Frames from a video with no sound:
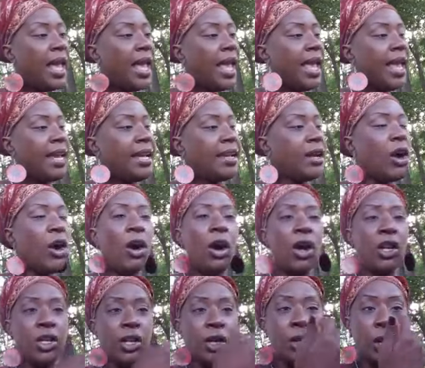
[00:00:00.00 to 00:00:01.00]
And
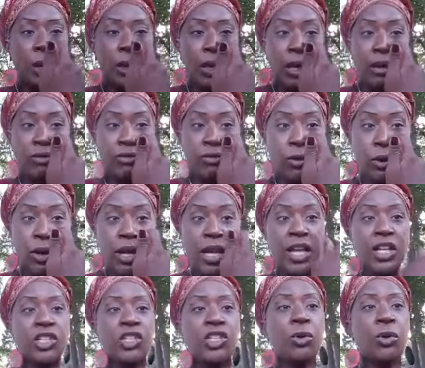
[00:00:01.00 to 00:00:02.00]
all you're looking for
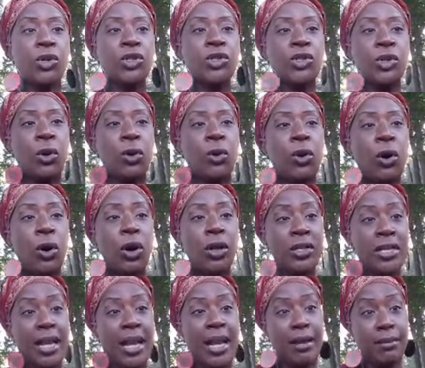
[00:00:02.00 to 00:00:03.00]
is your
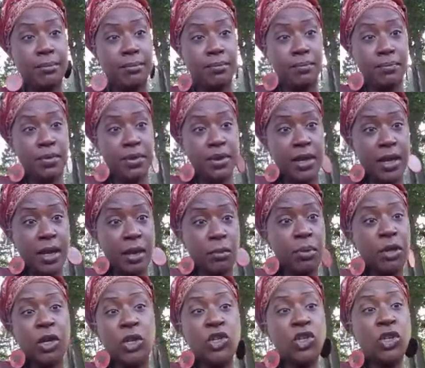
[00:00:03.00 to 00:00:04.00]
so-called name
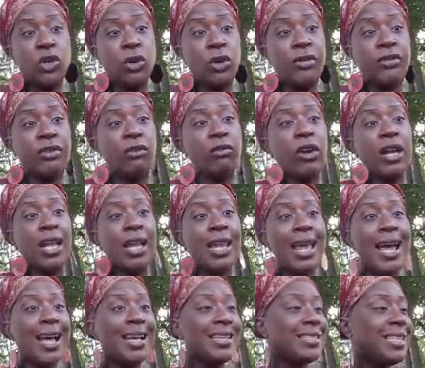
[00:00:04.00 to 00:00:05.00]
because you don't even
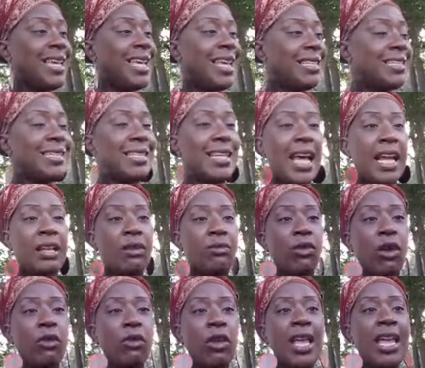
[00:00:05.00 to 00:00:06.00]
realize it's not
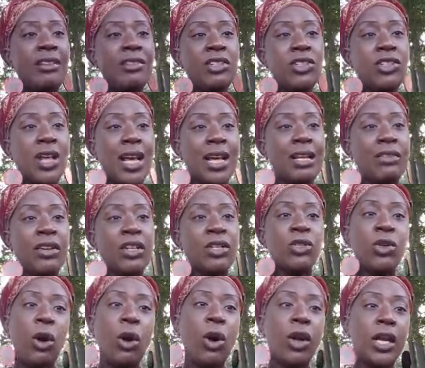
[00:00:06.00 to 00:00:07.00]
even it's not even
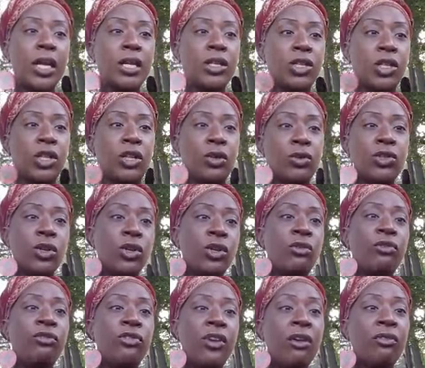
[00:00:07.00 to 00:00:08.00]
talking to you. So
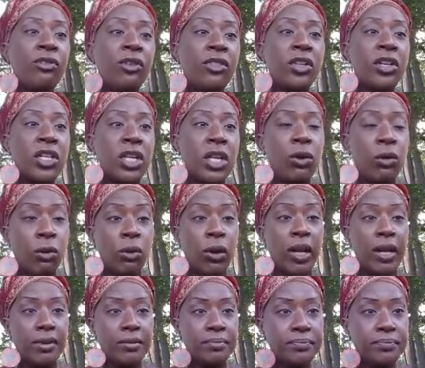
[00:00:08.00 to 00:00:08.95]
you fell for the decoy.